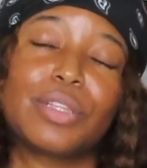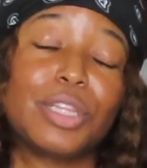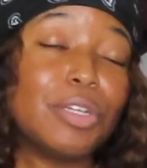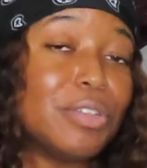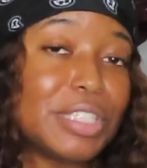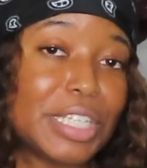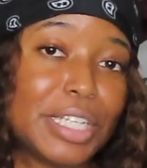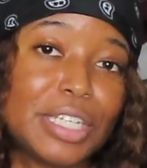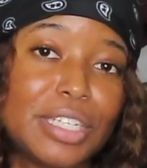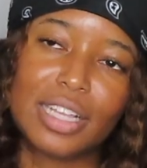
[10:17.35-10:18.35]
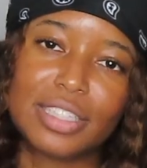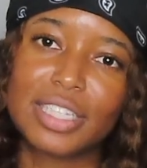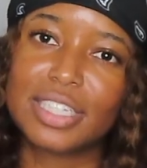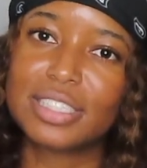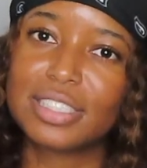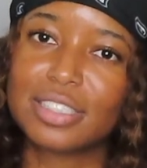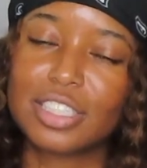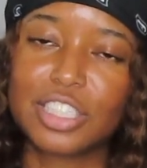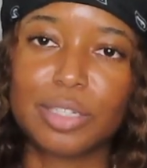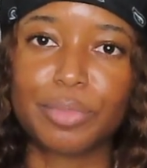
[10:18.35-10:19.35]
losing it, I test
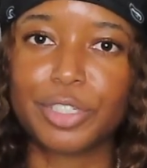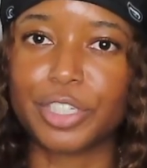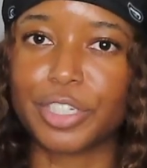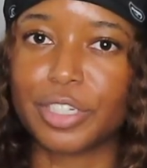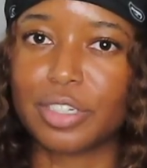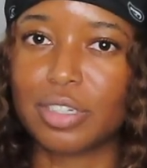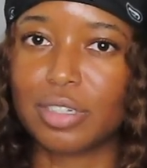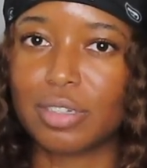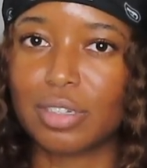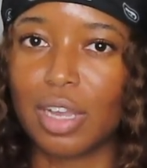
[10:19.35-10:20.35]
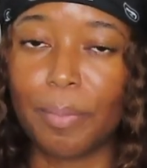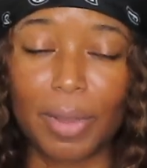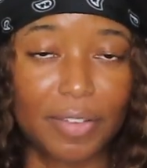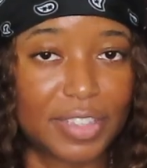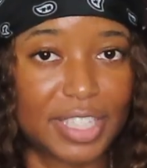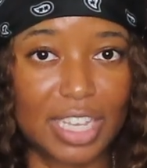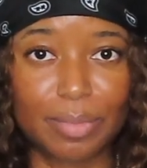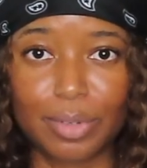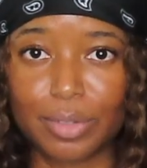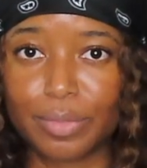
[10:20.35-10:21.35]
the temperature above the
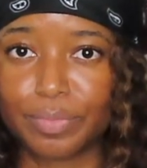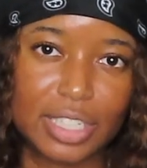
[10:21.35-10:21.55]
table.